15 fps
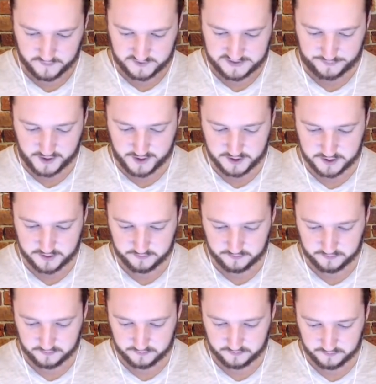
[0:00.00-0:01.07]
Stop this.
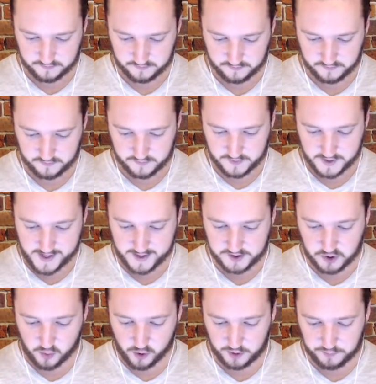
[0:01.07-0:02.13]
Yes,
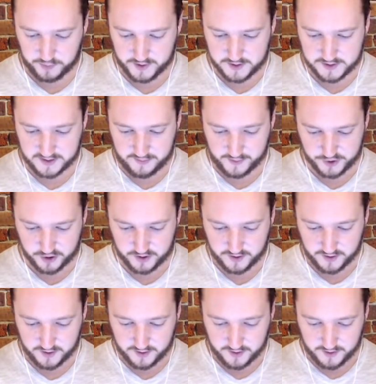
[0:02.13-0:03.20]
do work, please. E-Wizard,
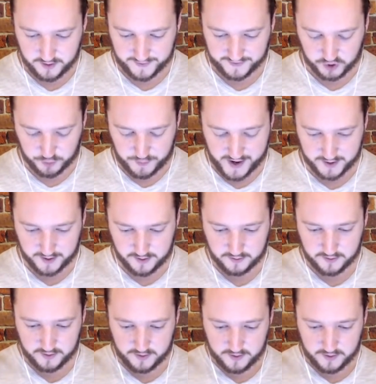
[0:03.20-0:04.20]
get through, Rebecca.